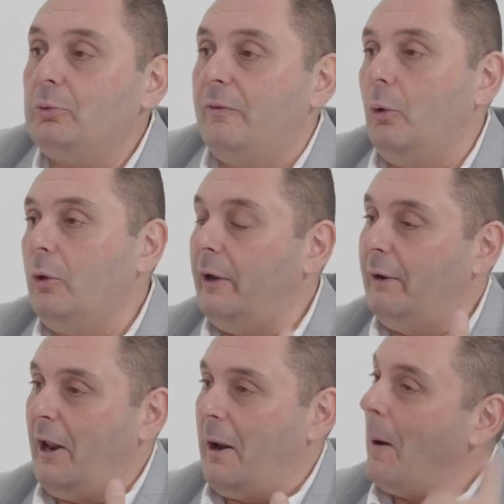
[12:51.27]
we've all got
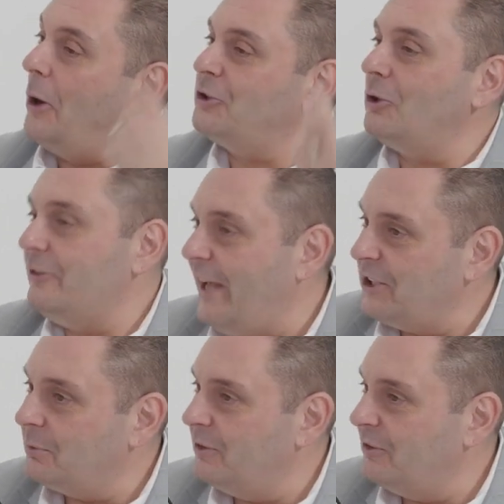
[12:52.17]
an emotional
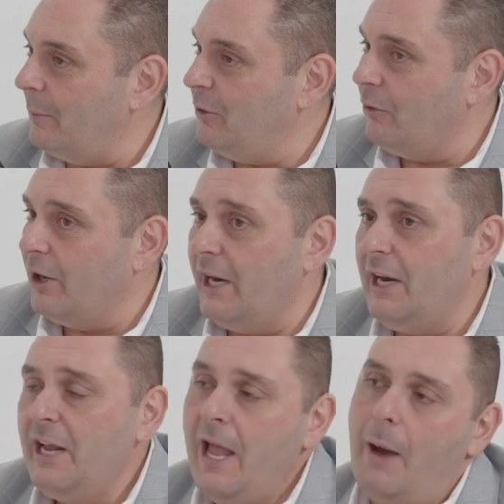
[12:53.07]
attachment to some degree,
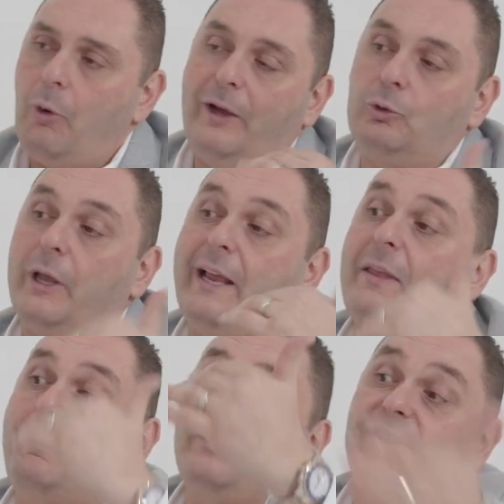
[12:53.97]
and we're always looking at
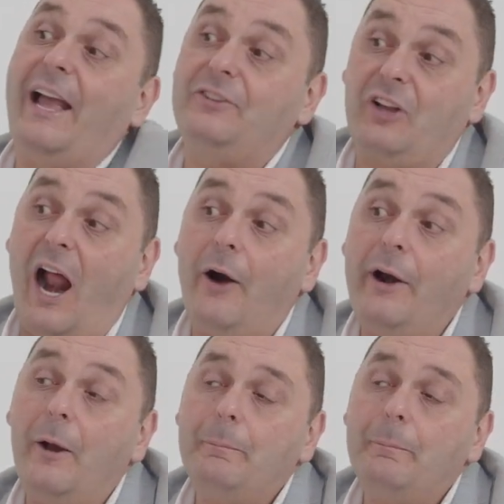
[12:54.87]
the best case scenario.